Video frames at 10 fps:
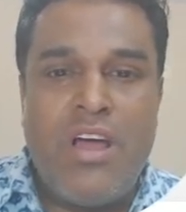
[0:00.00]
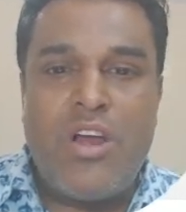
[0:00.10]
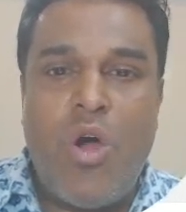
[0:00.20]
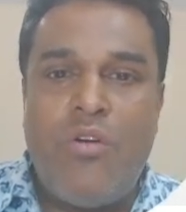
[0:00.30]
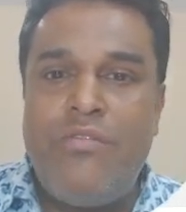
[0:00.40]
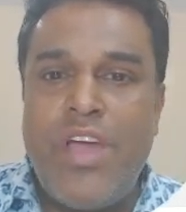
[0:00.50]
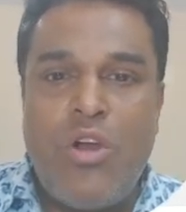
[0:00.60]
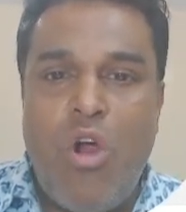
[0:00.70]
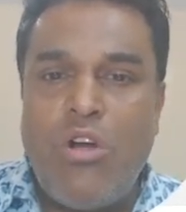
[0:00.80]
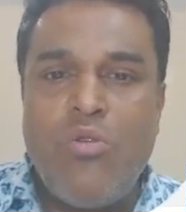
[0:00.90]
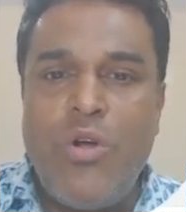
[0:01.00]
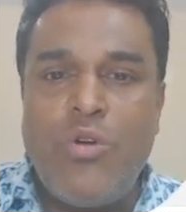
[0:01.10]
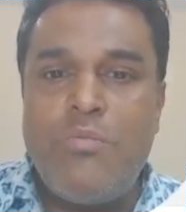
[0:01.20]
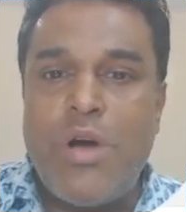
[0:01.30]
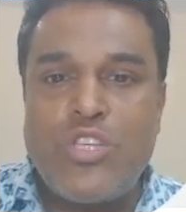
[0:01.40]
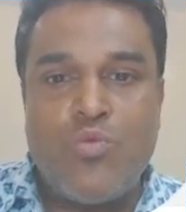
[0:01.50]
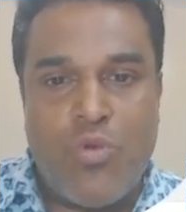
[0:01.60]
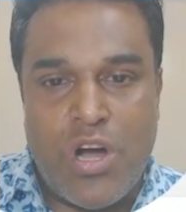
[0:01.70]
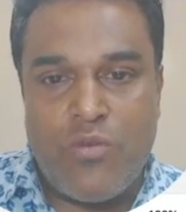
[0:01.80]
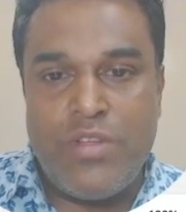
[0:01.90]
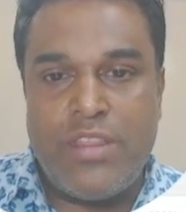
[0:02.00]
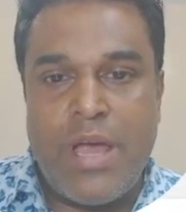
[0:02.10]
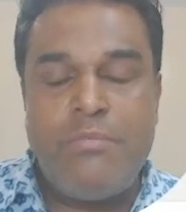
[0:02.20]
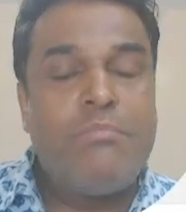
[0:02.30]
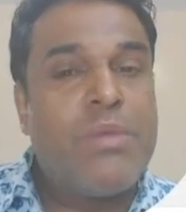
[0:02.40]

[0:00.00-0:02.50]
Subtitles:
Now we are not going to much work with them,